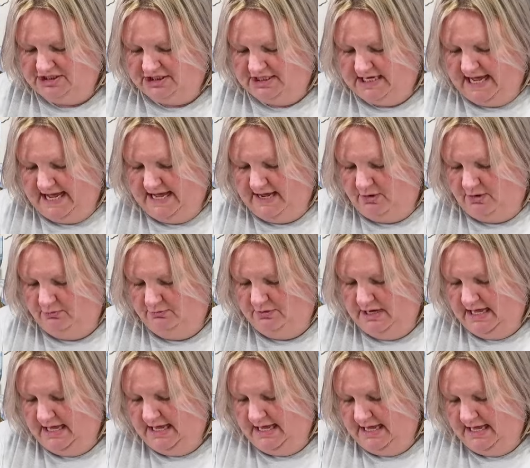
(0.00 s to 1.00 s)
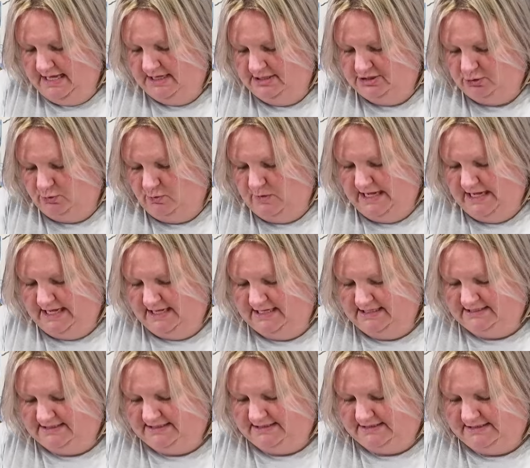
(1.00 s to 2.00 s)
down and
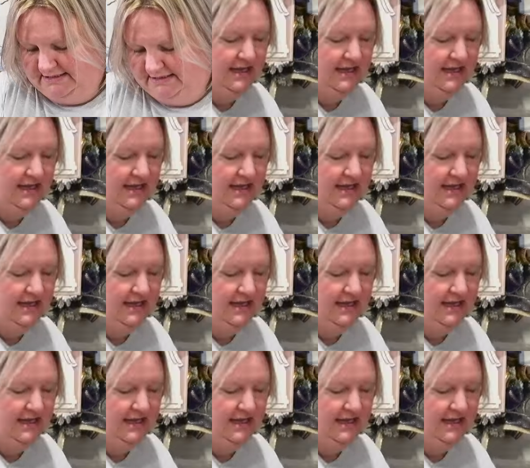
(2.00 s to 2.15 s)
twist.